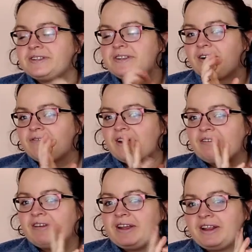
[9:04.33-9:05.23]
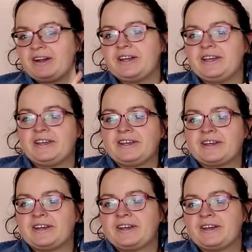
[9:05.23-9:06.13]
not very like
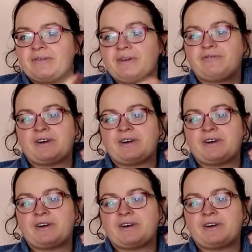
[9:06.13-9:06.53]
with